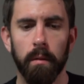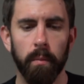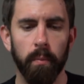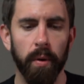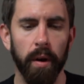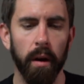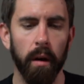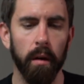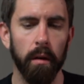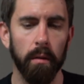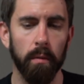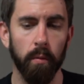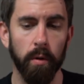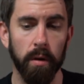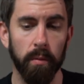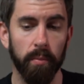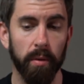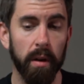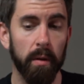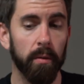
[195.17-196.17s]
But when
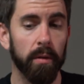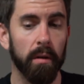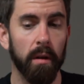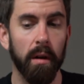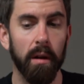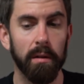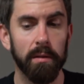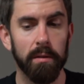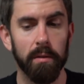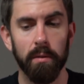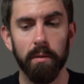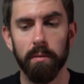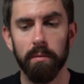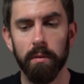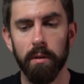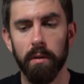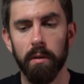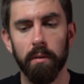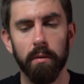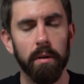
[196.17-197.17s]
you're playing with console,
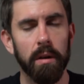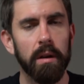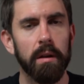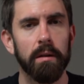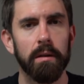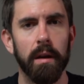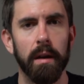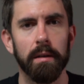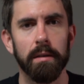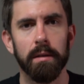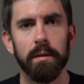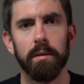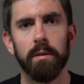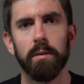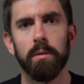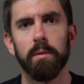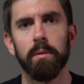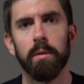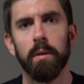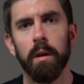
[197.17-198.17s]
you don't need a desk
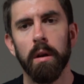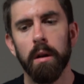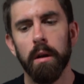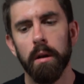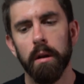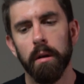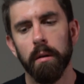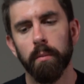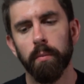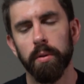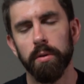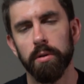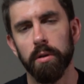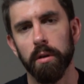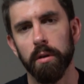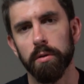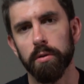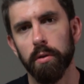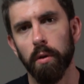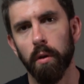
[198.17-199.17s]
to put
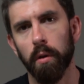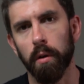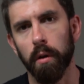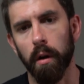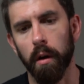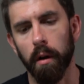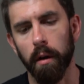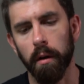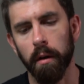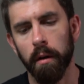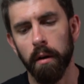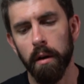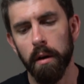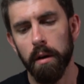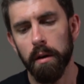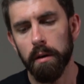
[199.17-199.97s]
your controller on.